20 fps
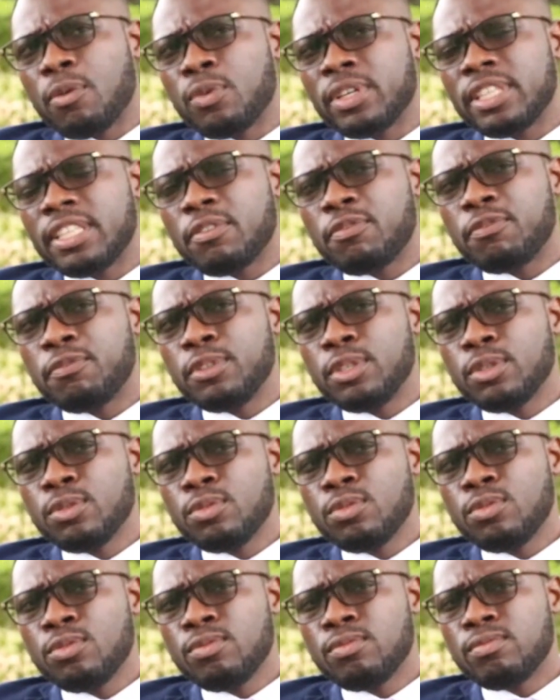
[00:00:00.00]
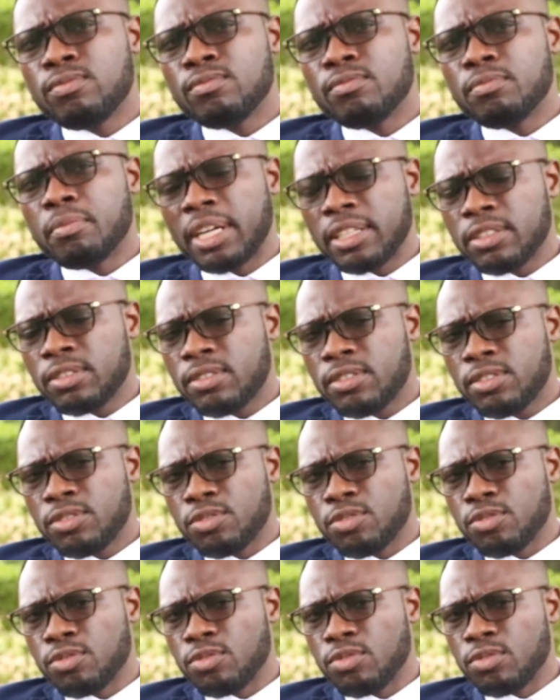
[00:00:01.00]
with a few
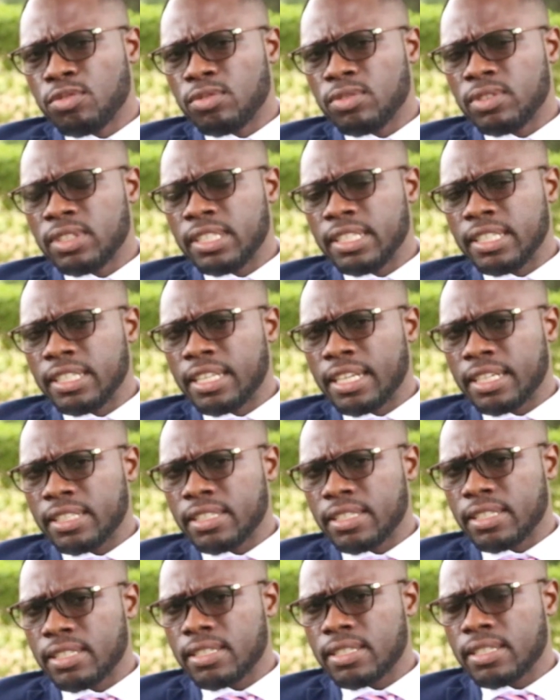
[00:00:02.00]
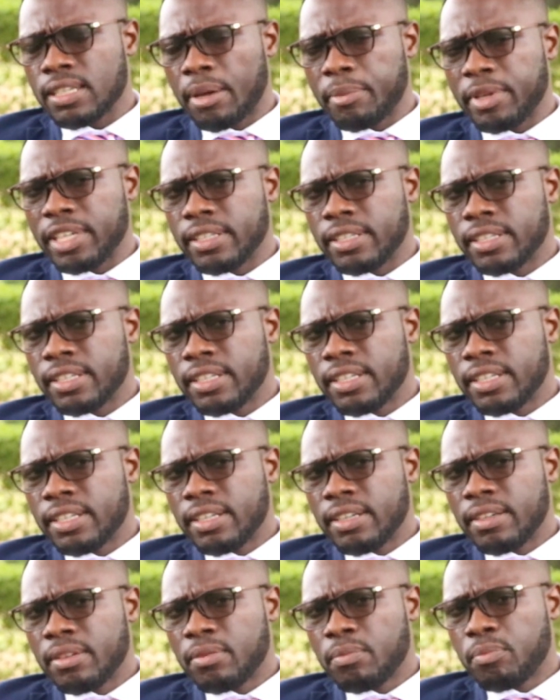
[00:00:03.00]
months to the elections,
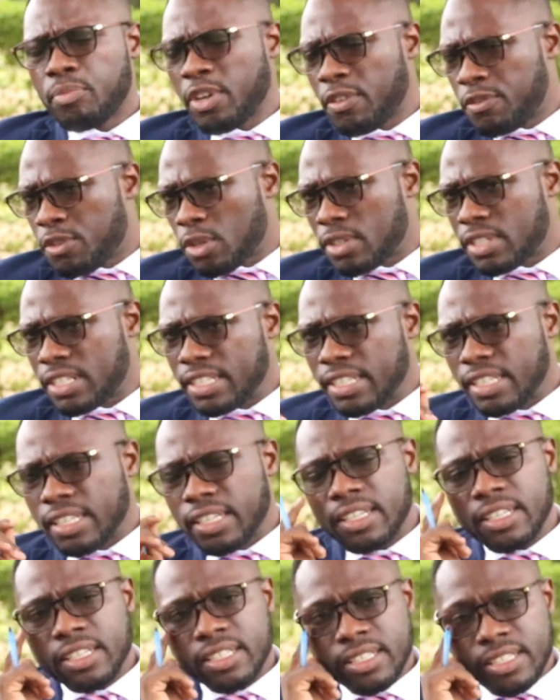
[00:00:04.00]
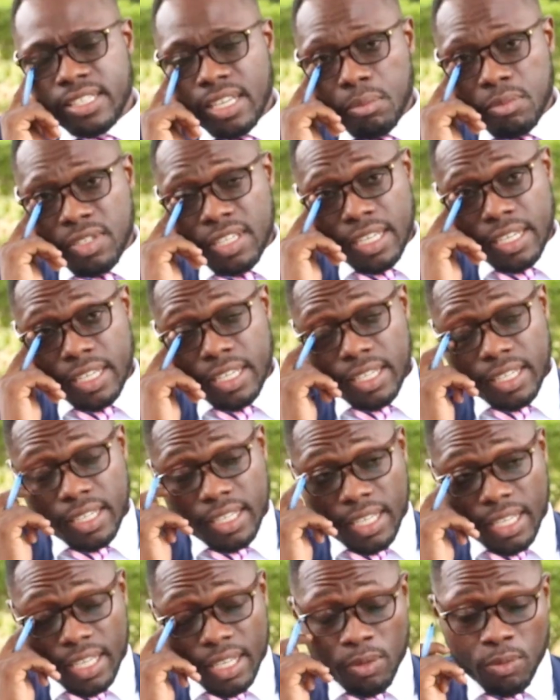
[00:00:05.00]
previously some said
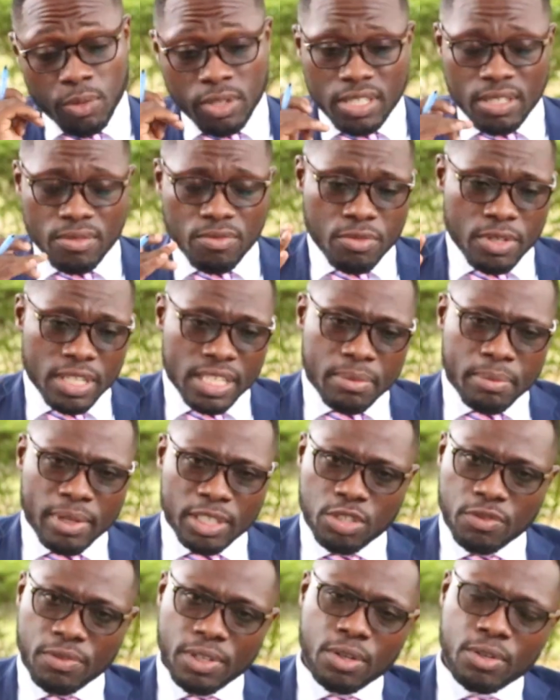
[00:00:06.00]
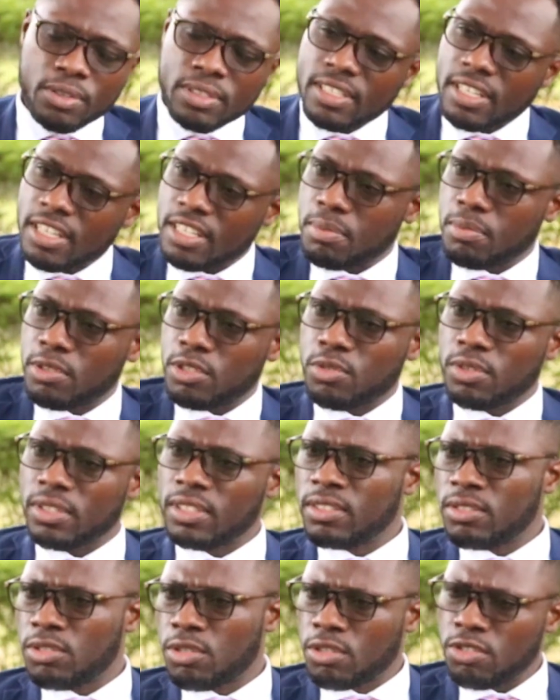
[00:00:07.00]
it wasn't really much of a contest
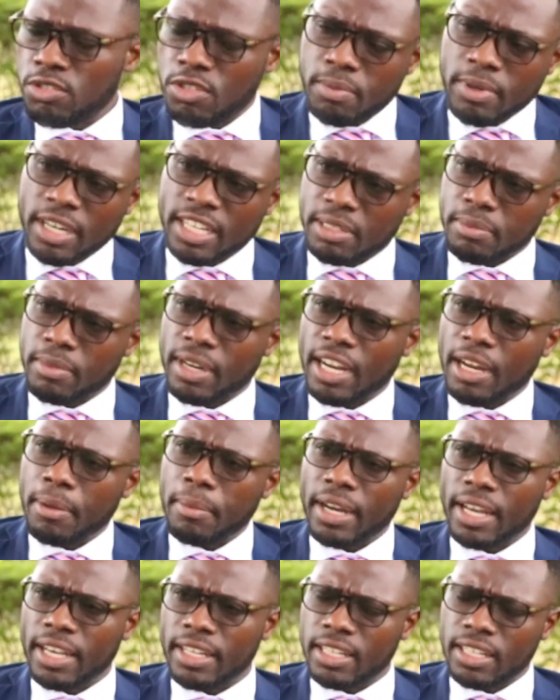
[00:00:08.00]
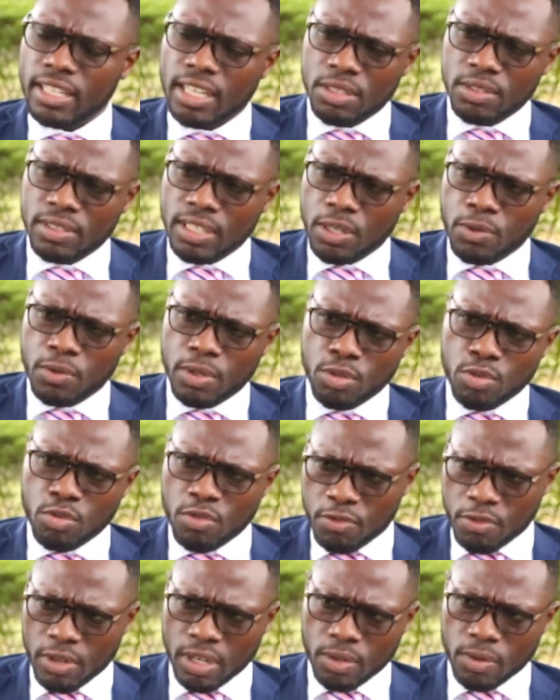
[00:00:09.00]
between John Dramani Mahama and Nana Addo Dankwa
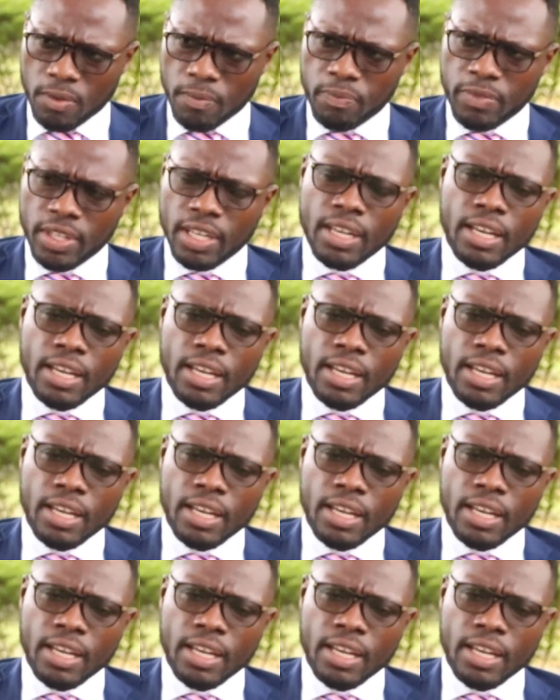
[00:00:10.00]
Akufo-Addo.